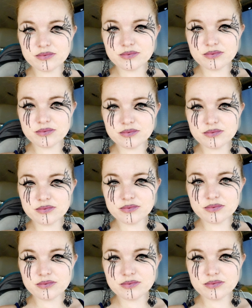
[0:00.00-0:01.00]

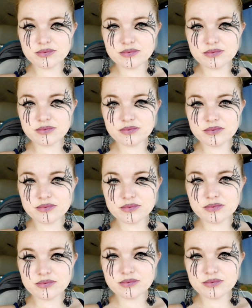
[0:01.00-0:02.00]

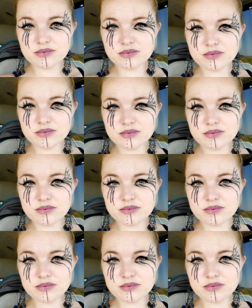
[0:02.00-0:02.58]
(silence)